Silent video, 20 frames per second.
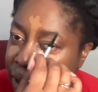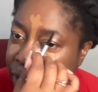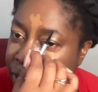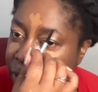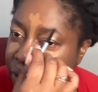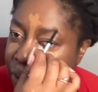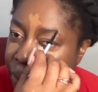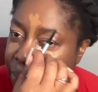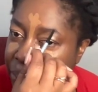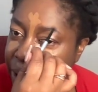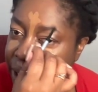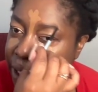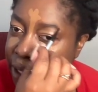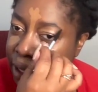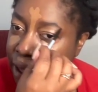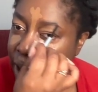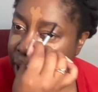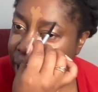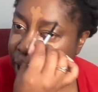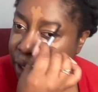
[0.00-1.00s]
So, but
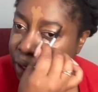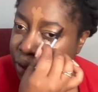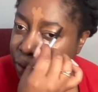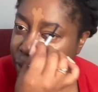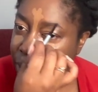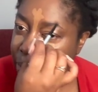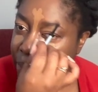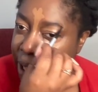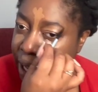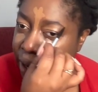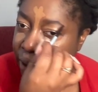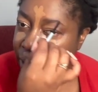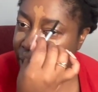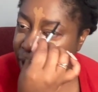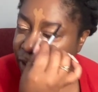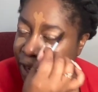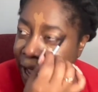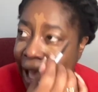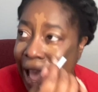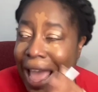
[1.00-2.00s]
y'all didn't do a
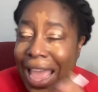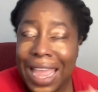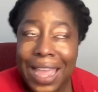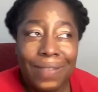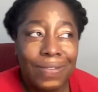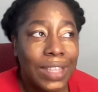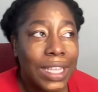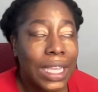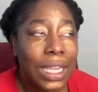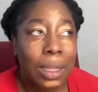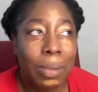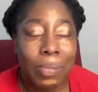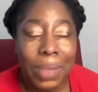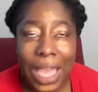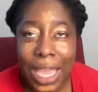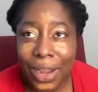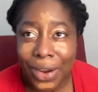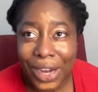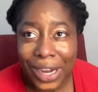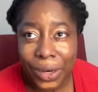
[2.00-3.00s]
background check. I have to get a
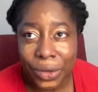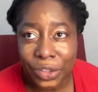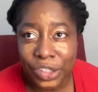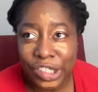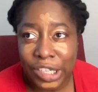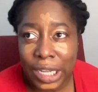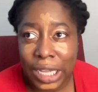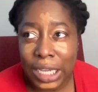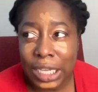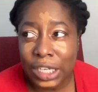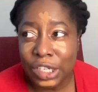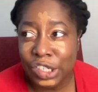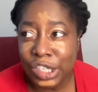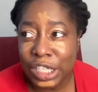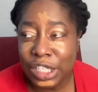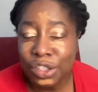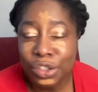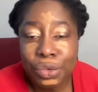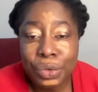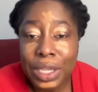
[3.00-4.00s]
background check
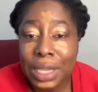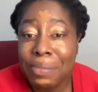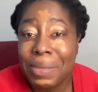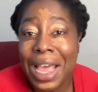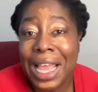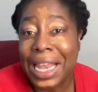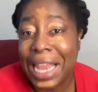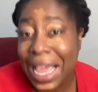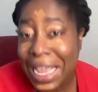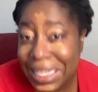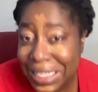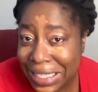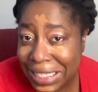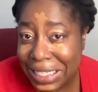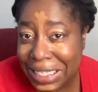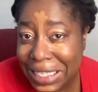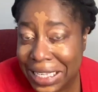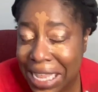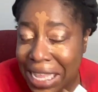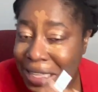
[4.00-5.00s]
just to get my
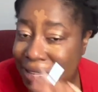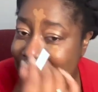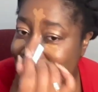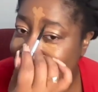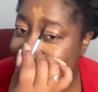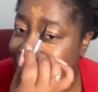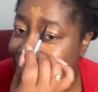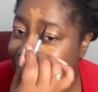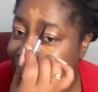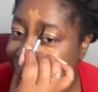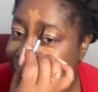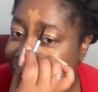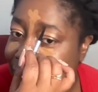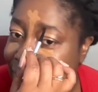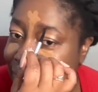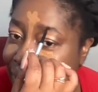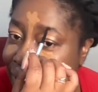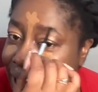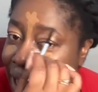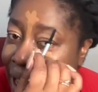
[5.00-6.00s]
license as a
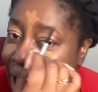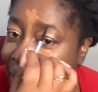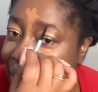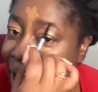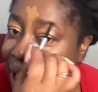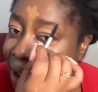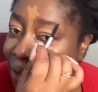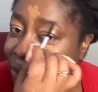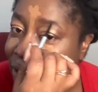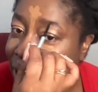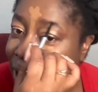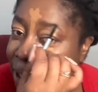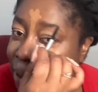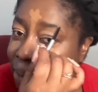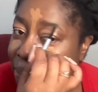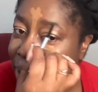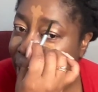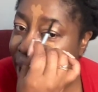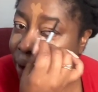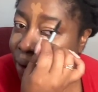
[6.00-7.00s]
psychologist. I have to get a
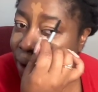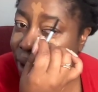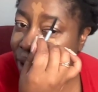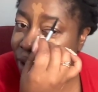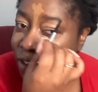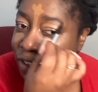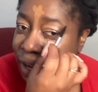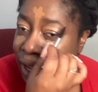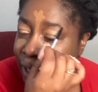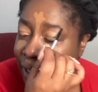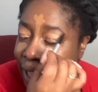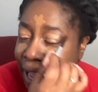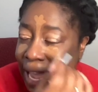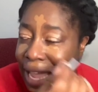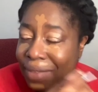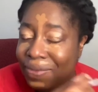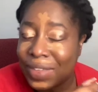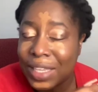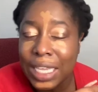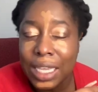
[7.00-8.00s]
background check. I
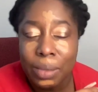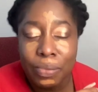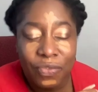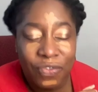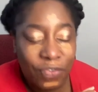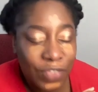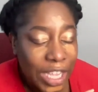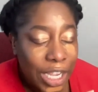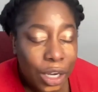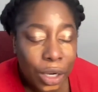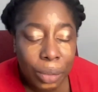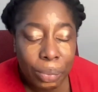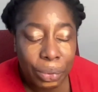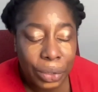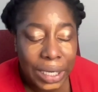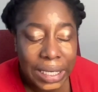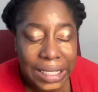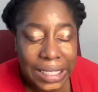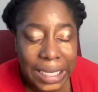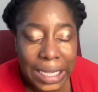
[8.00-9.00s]
have to get
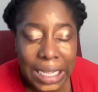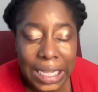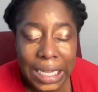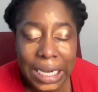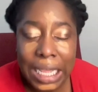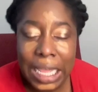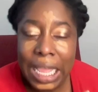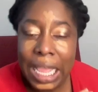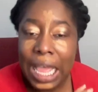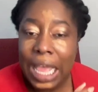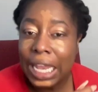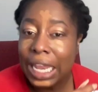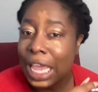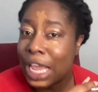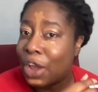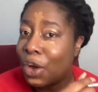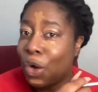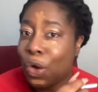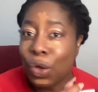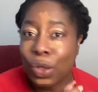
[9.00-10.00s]
fingerprinted,
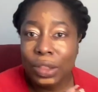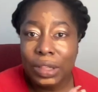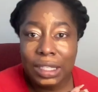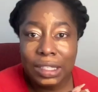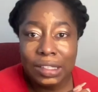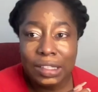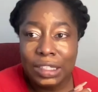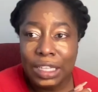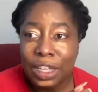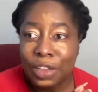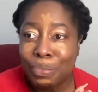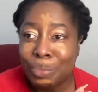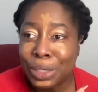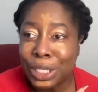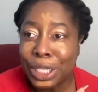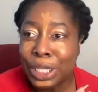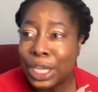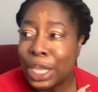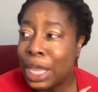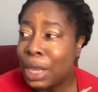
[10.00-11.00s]
like all this stuff.
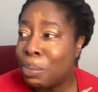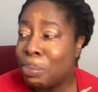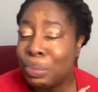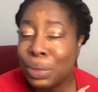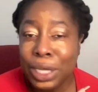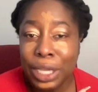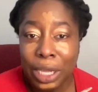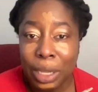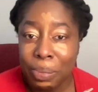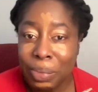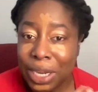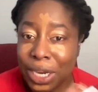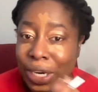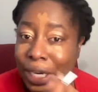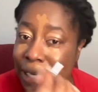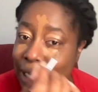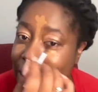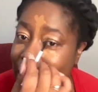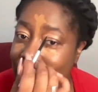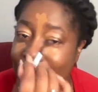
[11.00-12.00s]
But but
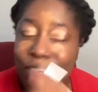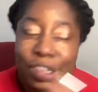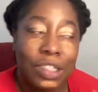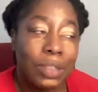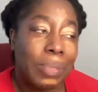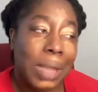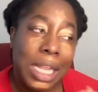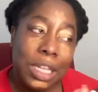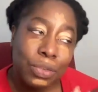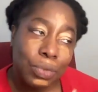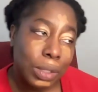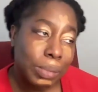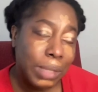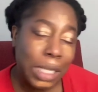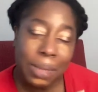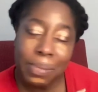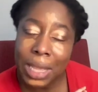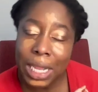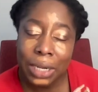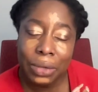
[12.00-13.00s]
apparently, I just might as well be
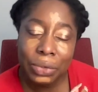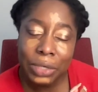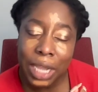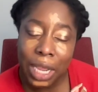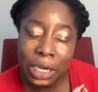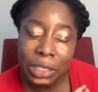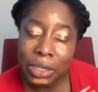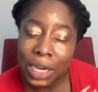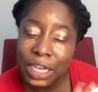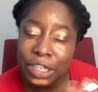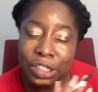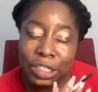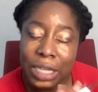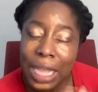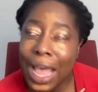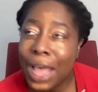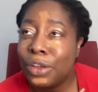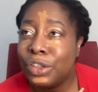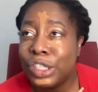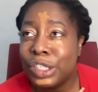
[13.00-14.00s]
a medical doctor. I,
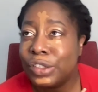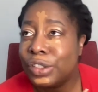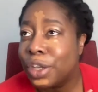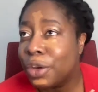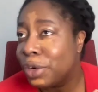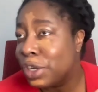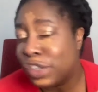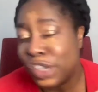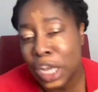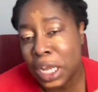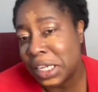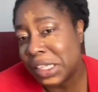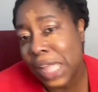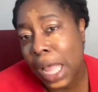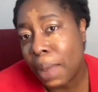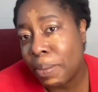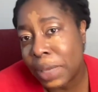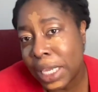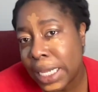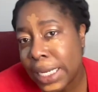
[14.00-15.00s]
I'll just go to Johns
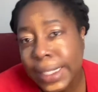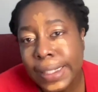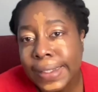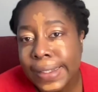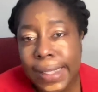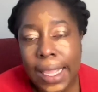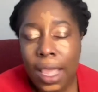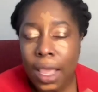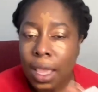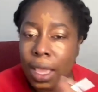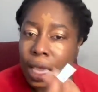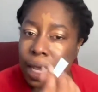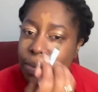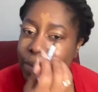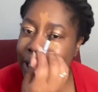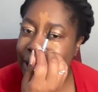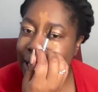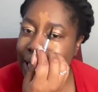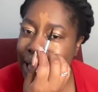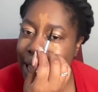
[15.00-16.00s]
Hopkins and
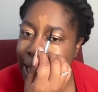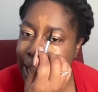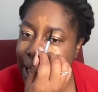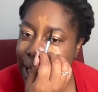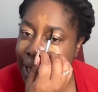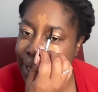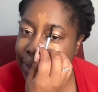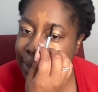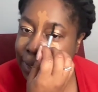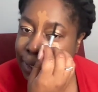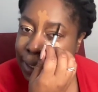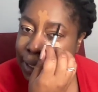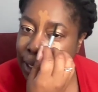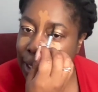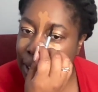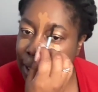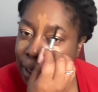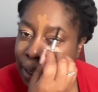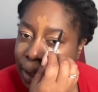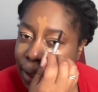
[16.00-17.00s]
be like, hey guys,
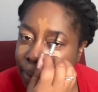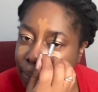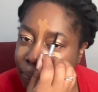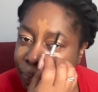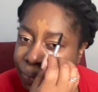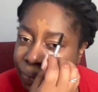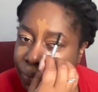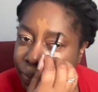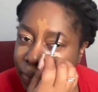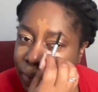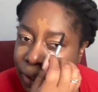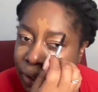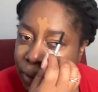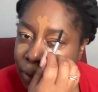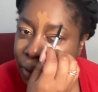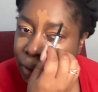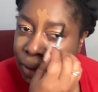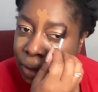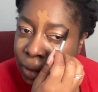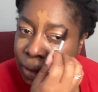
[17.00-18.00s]
um,
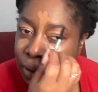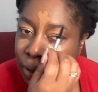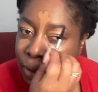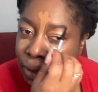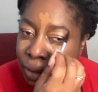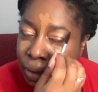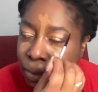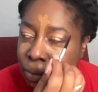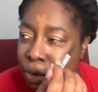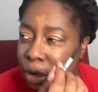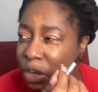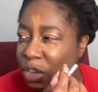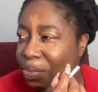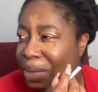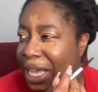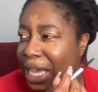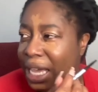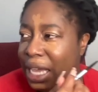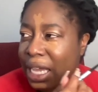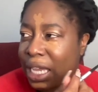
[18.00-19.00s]
where's
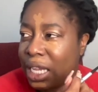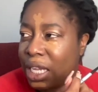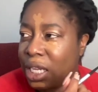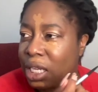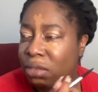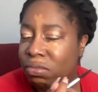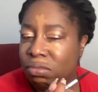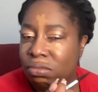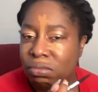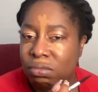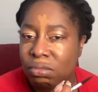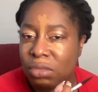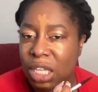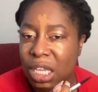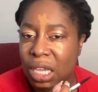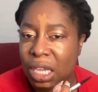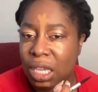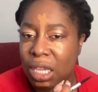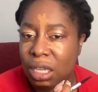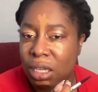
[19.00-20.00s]
my
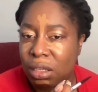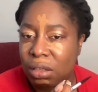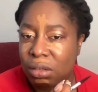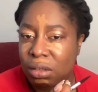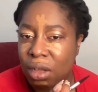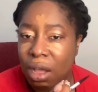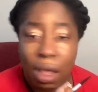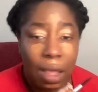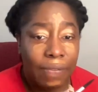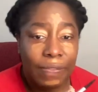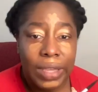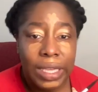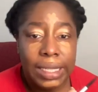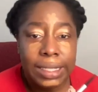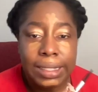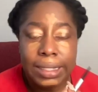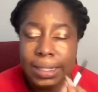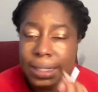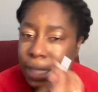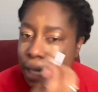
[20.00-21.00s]
like
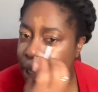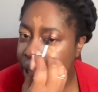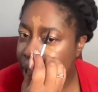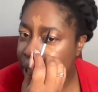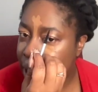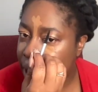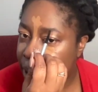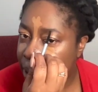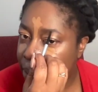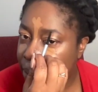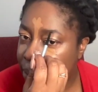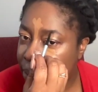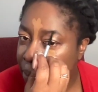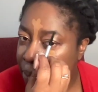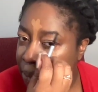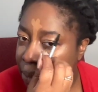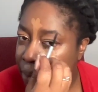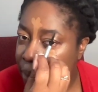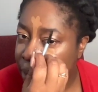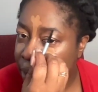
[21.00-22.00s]
office um,
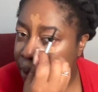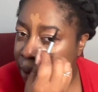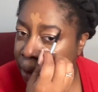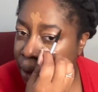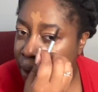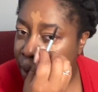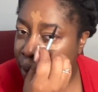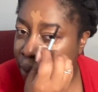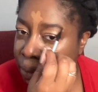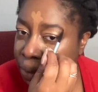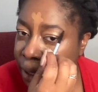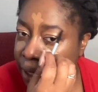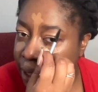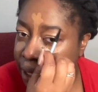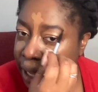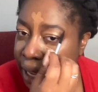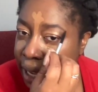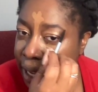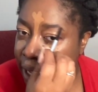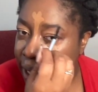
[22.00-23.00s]
with
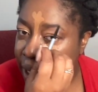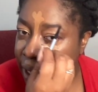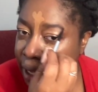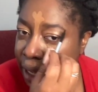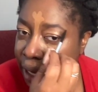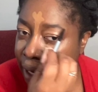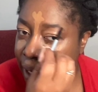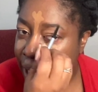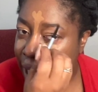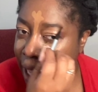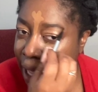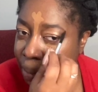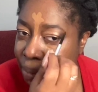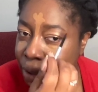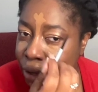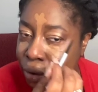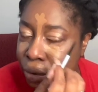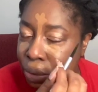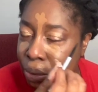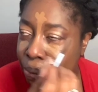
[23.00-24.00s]
like a, a lab
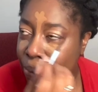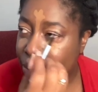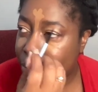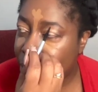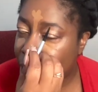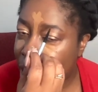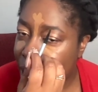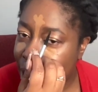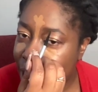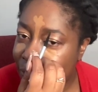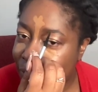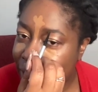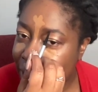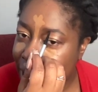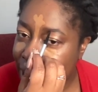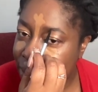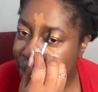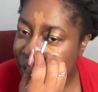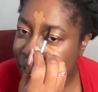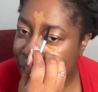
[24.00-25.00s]
coat bought off of
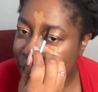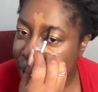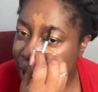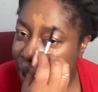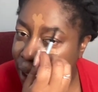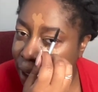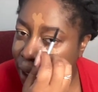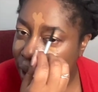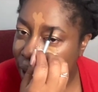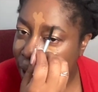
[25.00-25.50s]
Amazon?